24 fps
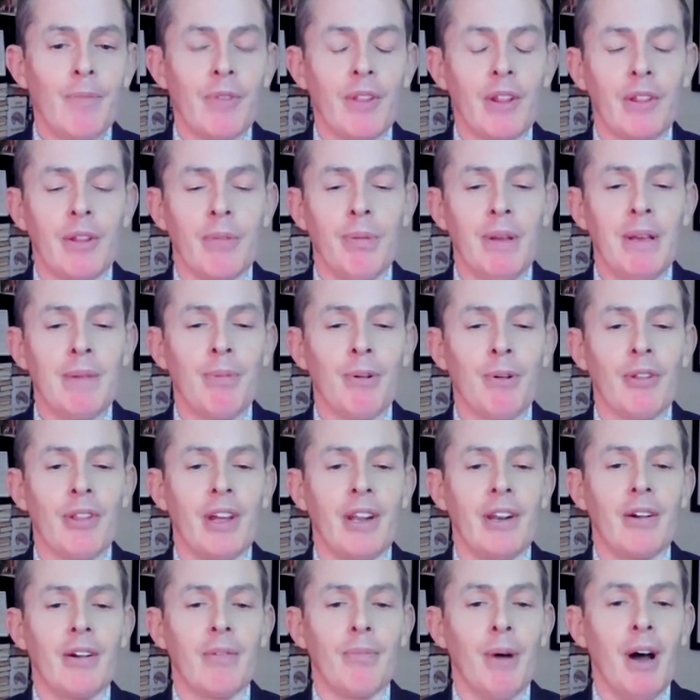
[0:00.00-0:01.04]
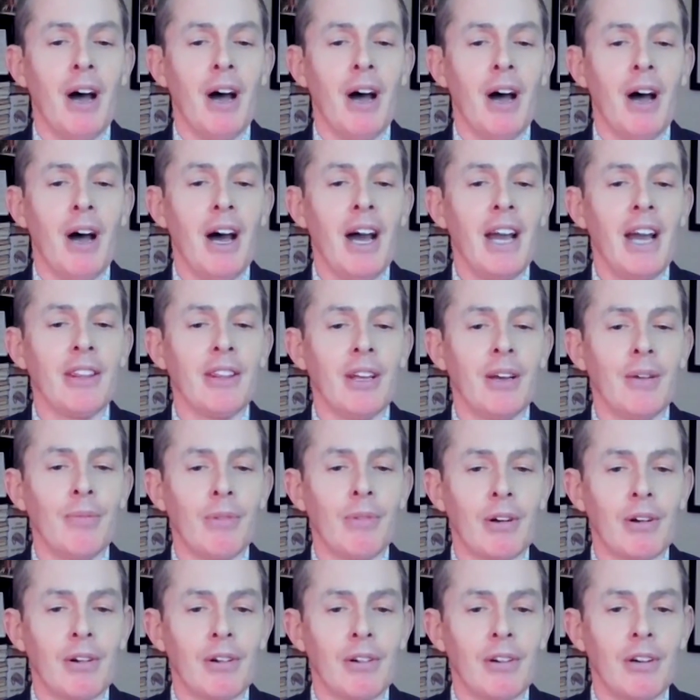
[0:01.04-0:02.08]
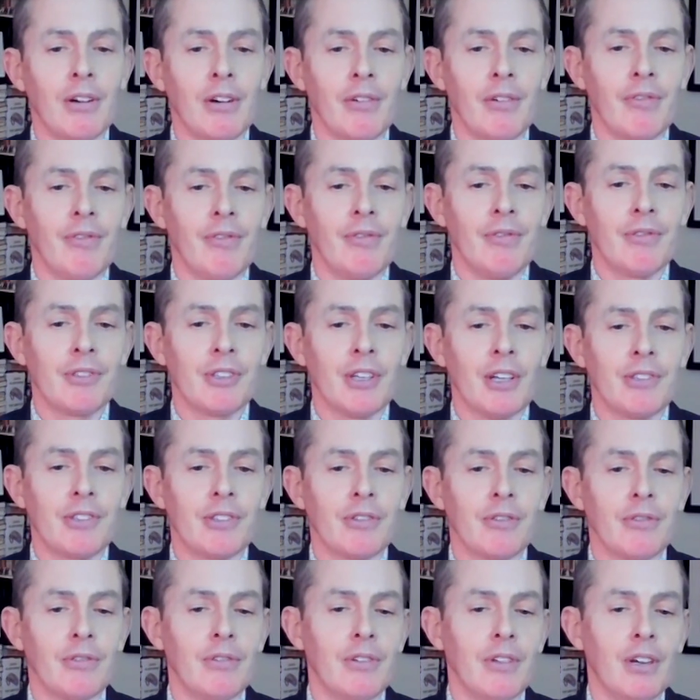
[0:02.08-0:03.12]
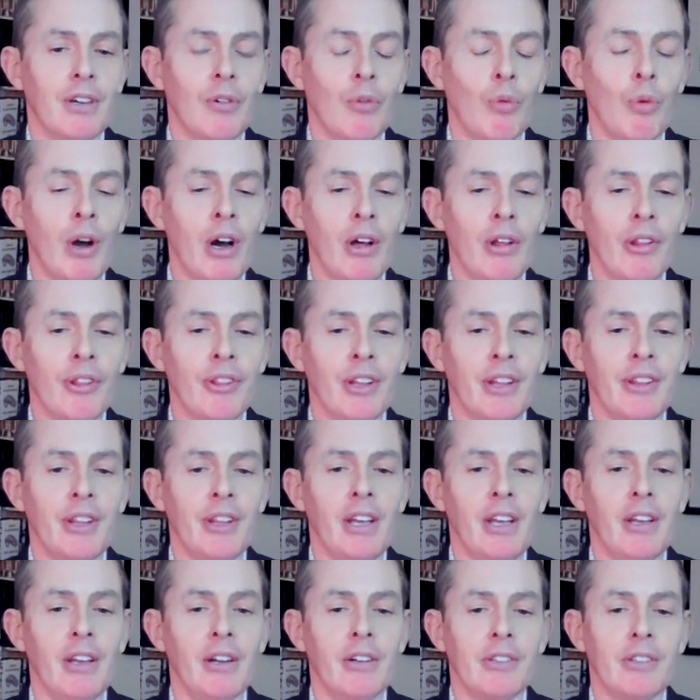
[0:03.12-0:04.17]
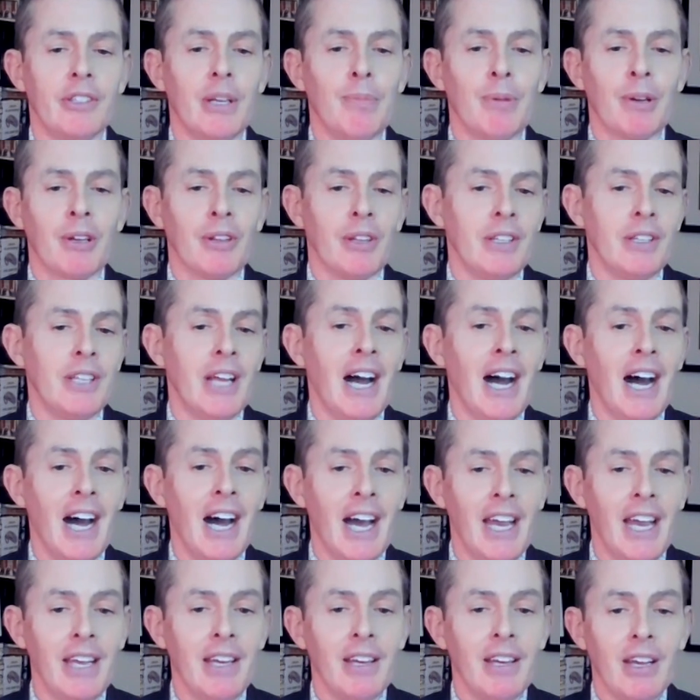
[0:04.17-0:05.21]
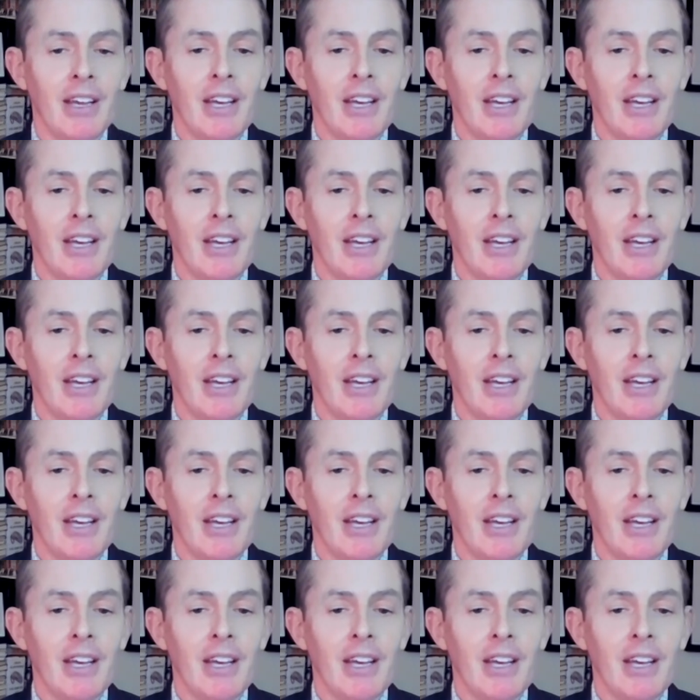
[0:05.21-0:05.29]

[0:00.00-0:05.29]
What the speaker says: The people that are buying them are such wealth that they typically die,